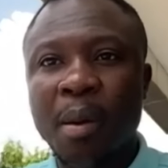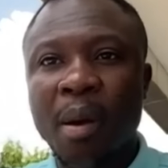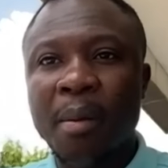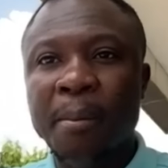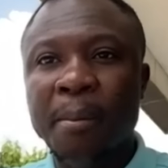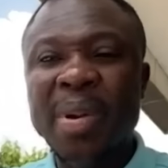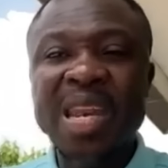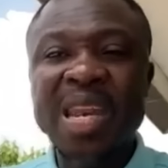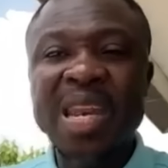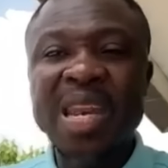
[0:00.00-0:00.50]

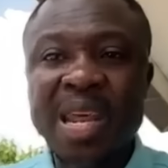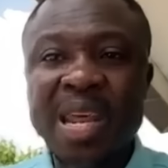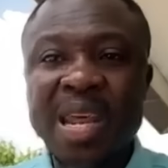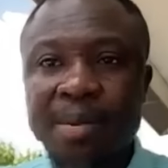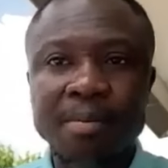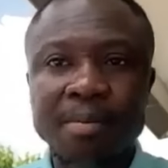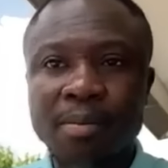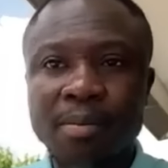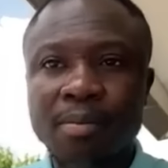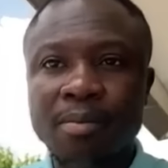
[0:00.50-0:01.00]
Me nim,
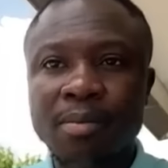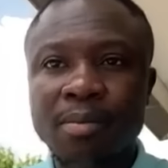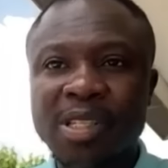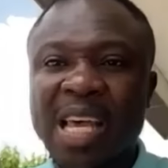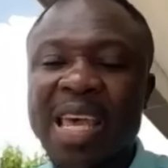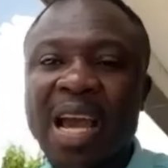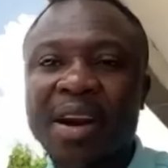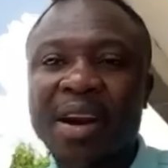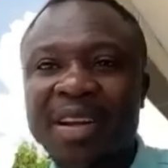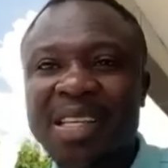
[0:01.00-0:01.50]

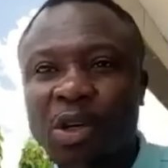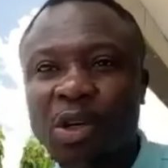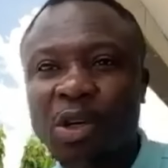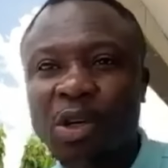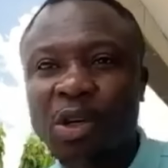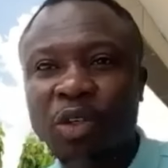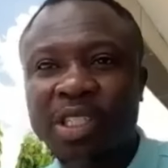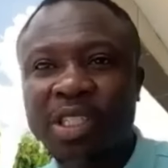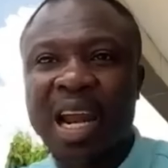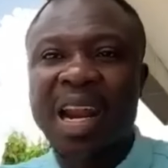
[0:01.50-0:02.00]
say a Chris
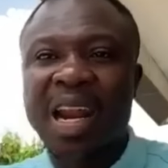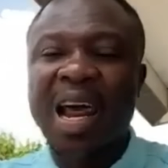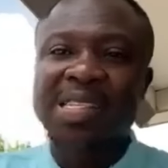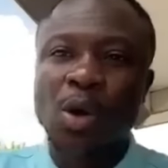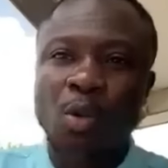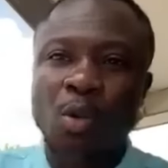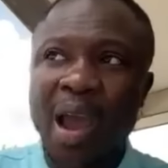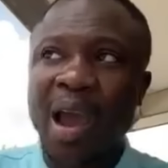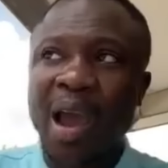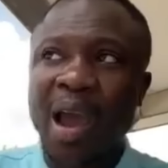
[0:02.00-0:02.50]
Hughton and
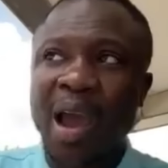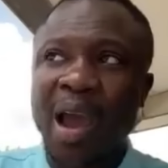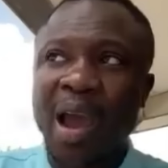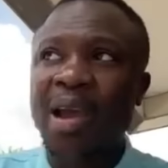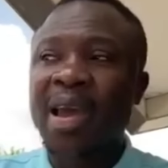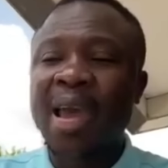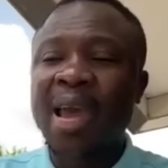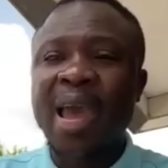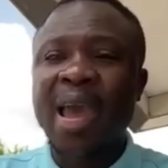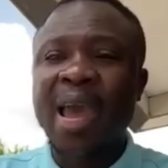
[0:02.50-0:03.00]
answer why I
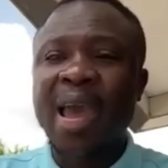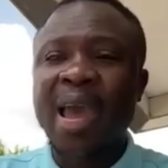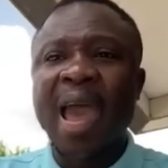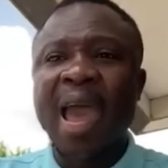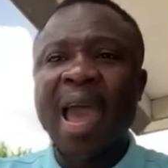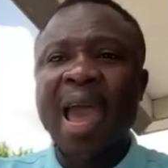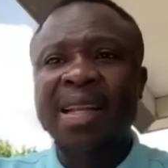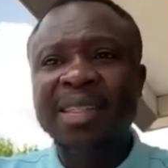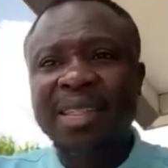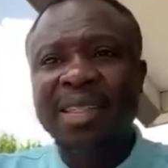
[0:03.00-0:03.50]

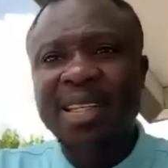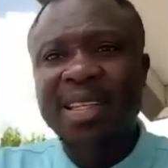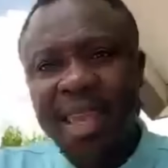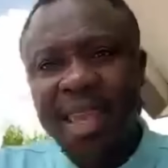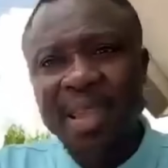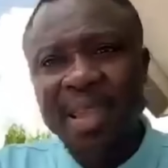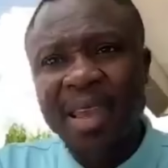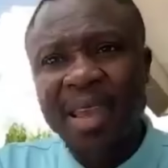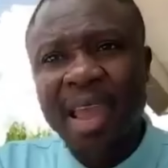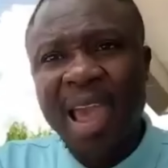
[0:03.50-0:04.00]
a
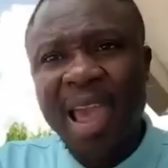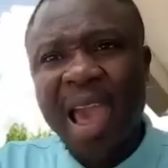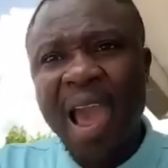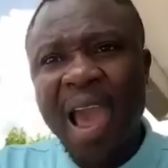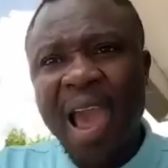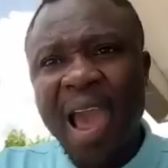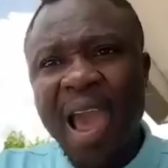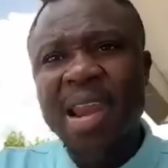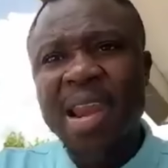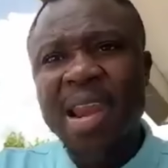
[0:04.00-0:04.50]
day,
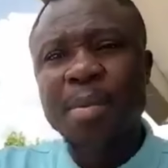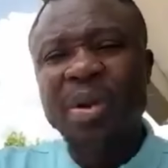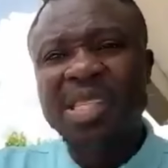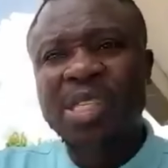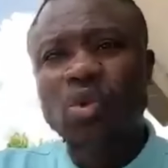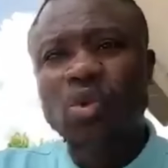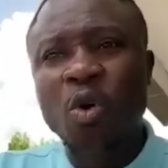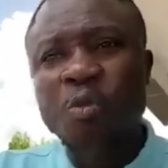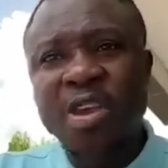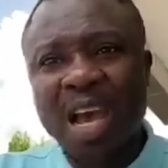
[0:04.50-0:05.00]
and a busy
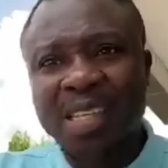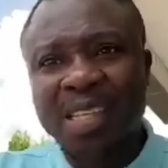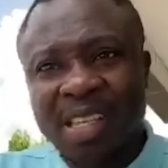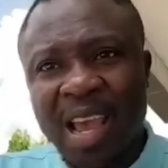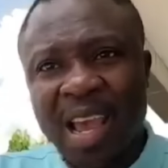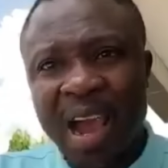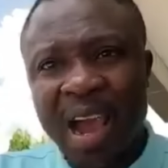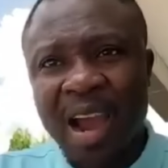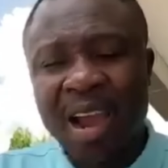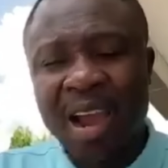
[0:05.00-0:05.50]
will be as
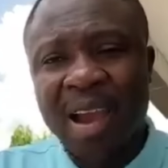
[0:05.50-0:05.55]
here